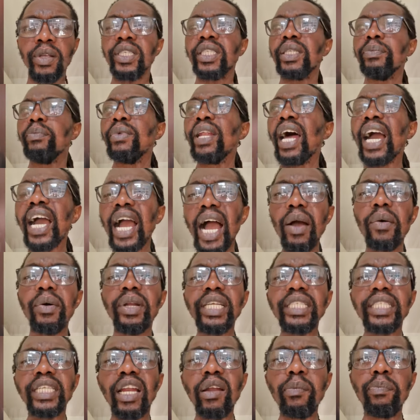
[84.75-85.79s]
Mnangagwa
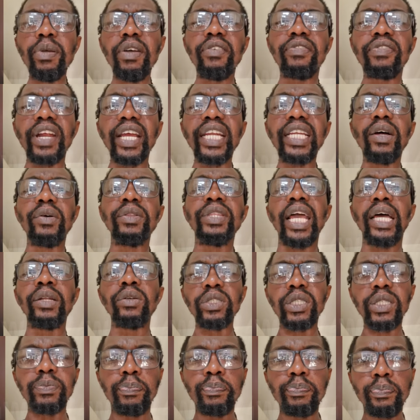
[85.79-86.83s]
and Zanu PF right now, they are
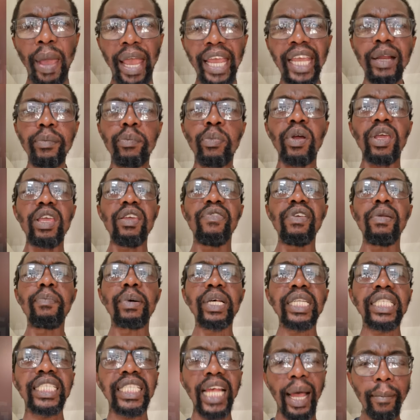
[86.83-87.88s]
not bankable even by
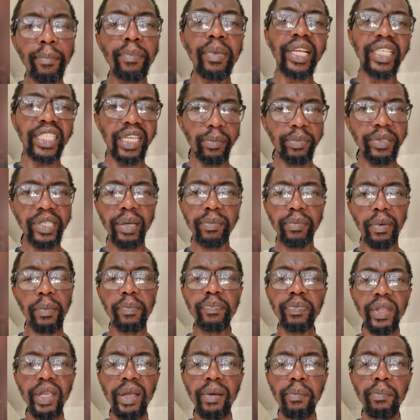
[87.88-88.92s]
Zambia.
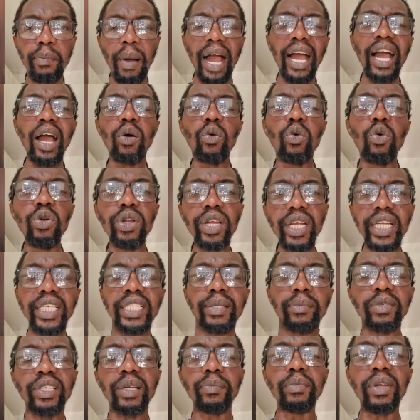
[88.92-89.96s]

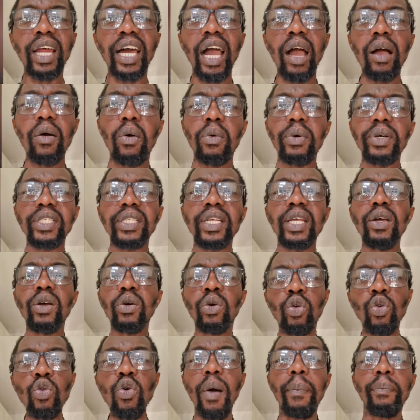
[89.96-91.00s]
Mnangagwa
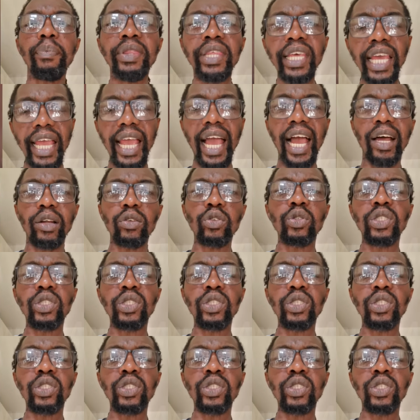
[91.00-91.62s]
grew up there.